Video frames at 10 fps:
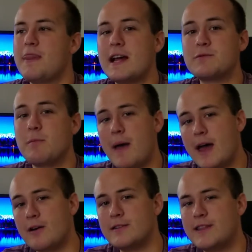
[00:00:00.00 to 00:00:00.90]
That's what
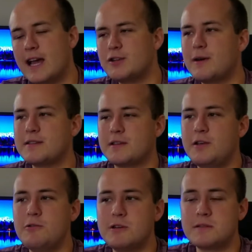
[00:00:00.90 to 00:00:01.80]
matters. The actual
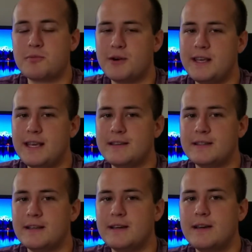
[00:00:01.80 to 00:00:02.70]
execution is pretty
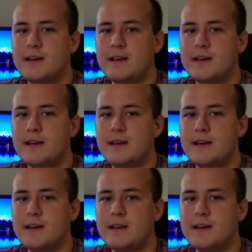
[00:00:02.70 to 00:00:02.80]
easy.